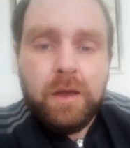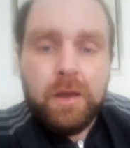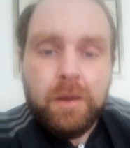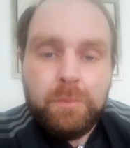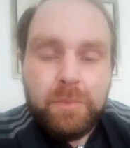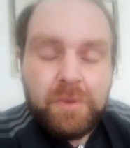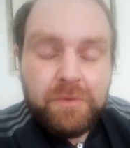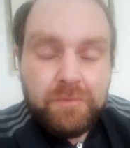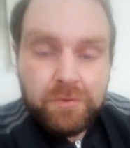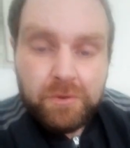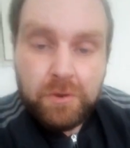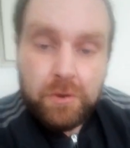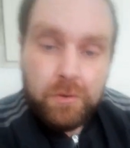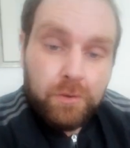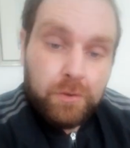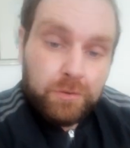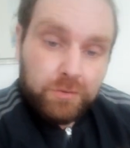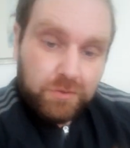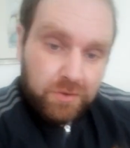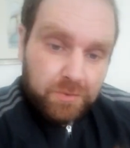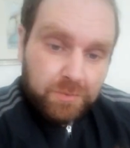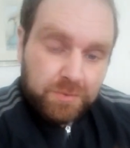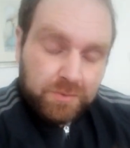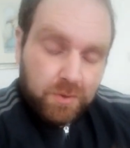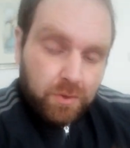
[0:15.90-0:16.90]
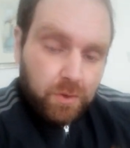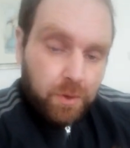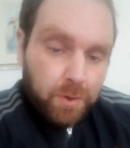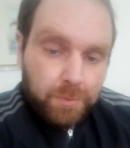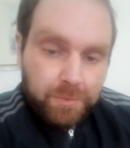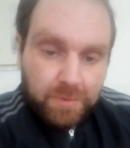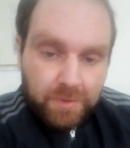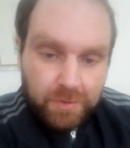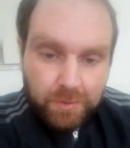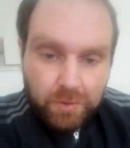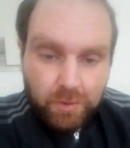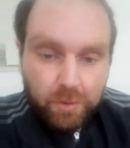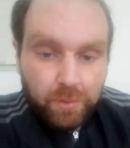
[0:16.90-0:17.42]
If you're a
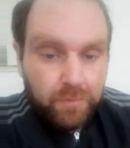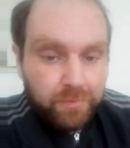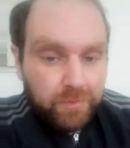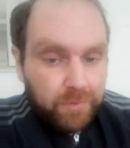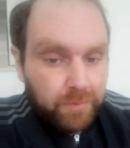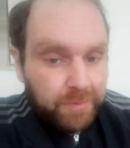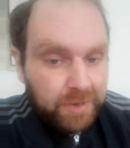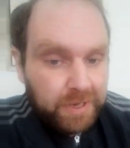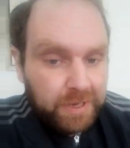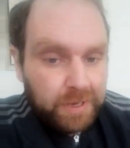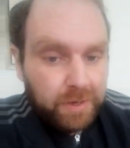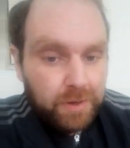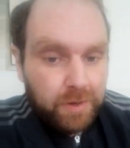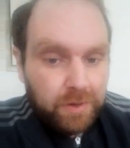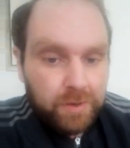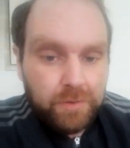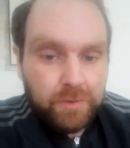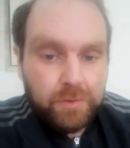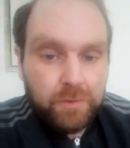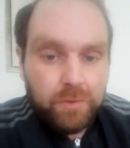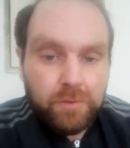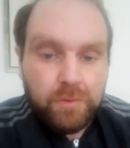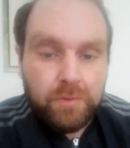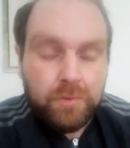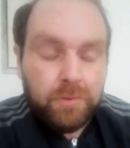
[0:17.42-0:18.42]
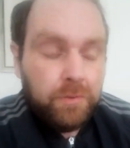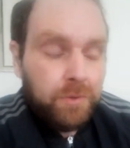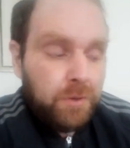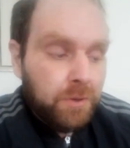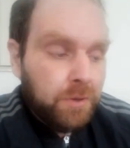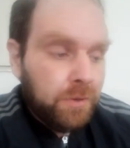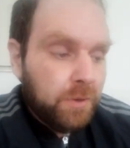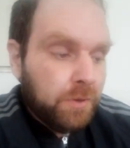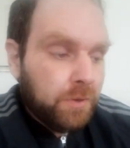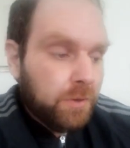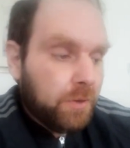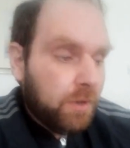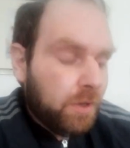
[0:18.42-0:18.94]
subscriber not from England or
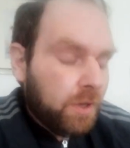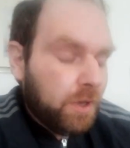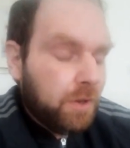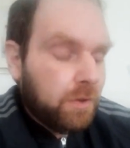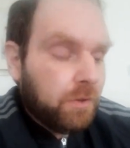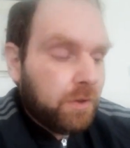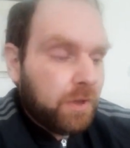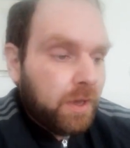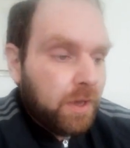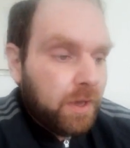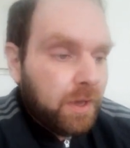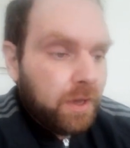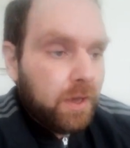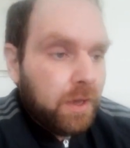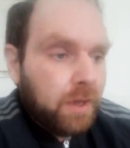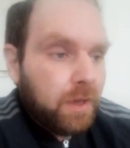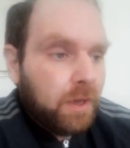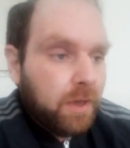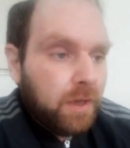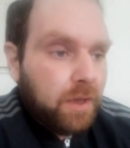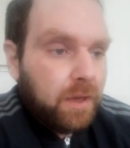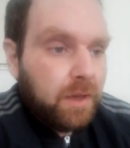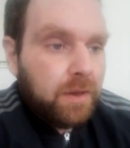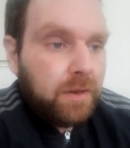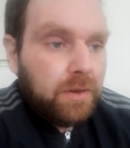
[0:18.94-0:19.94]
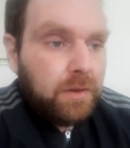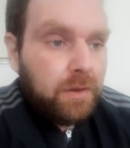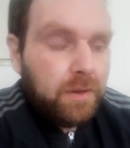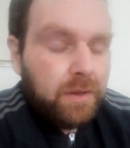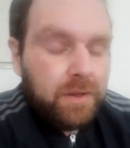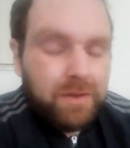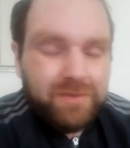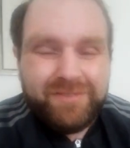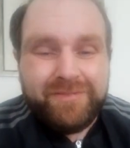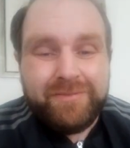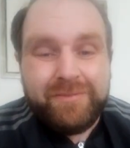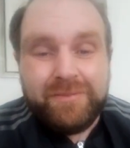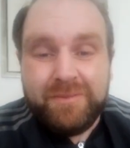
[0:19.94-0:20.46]
UK, and
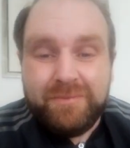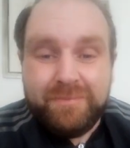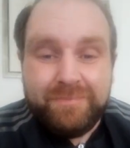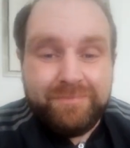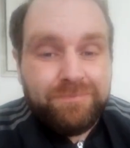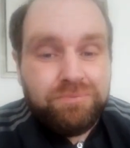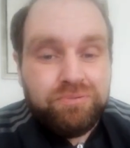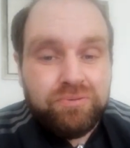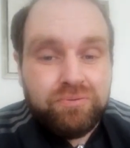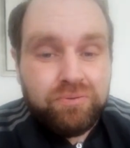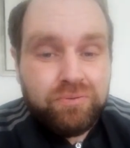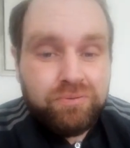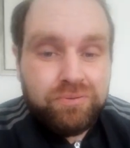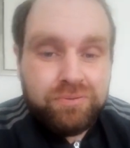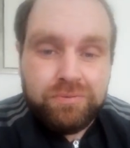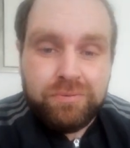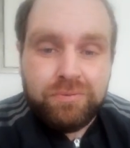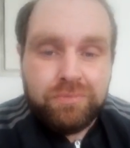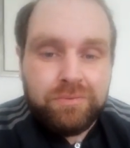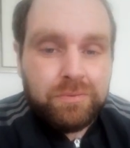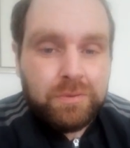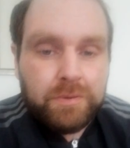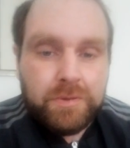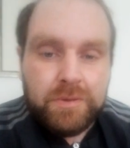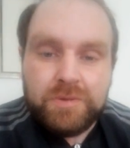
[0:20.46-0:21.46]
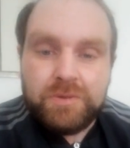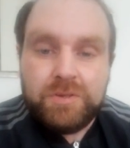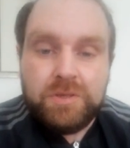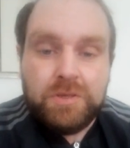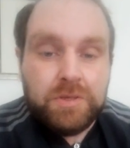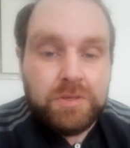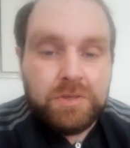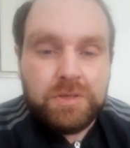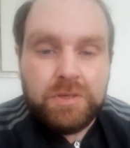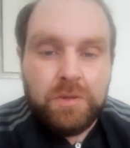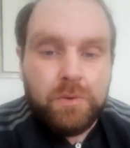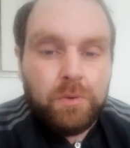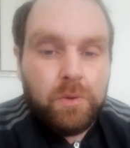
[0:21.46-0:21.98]
it's
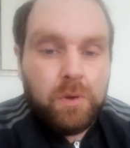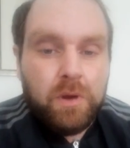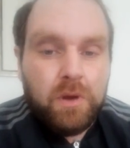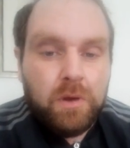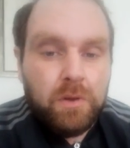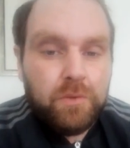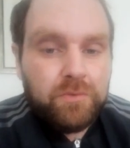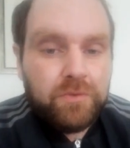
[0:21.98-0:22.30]
just too hot.